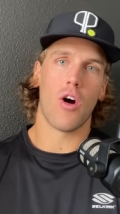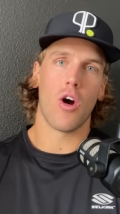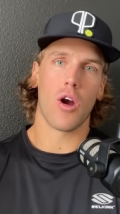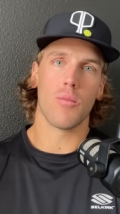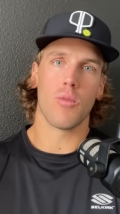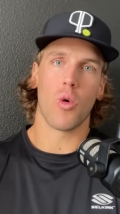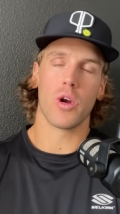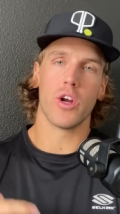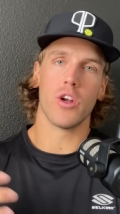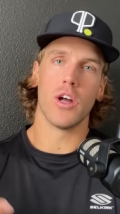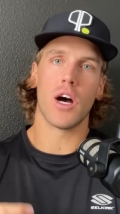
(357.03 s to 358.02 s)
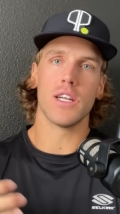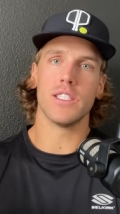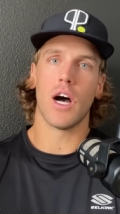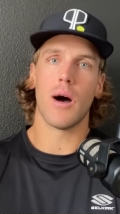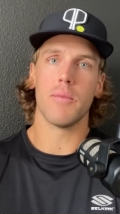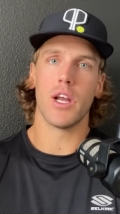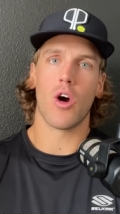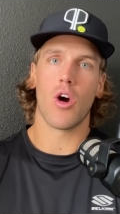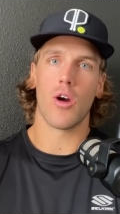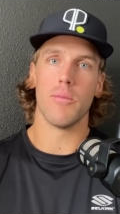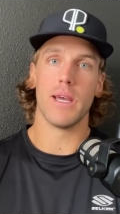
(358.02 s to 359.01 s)
arm or your non dominant
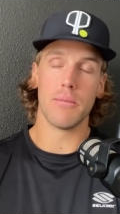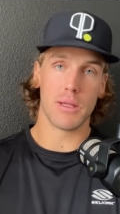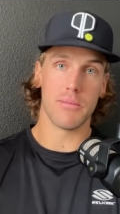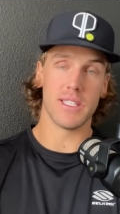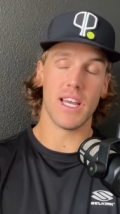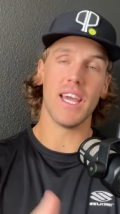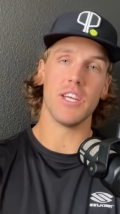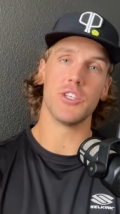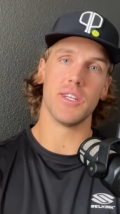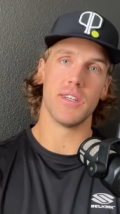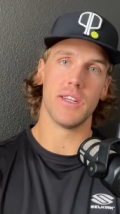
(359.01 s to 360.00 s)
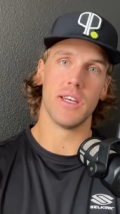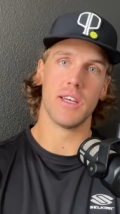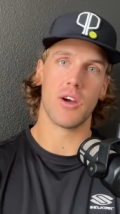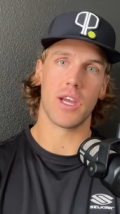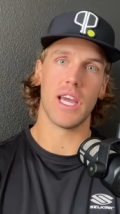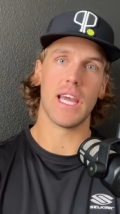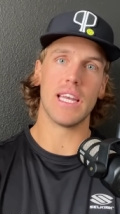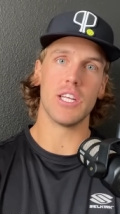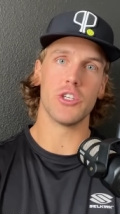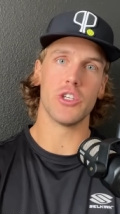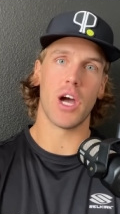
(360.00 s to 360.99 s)
arm implementation, okay, in
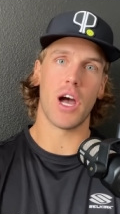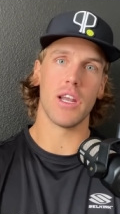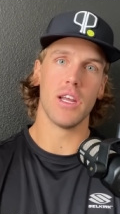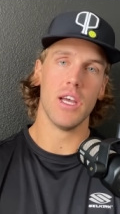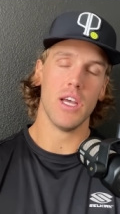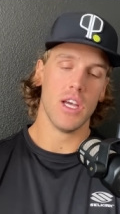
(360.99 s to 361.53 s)
each shot.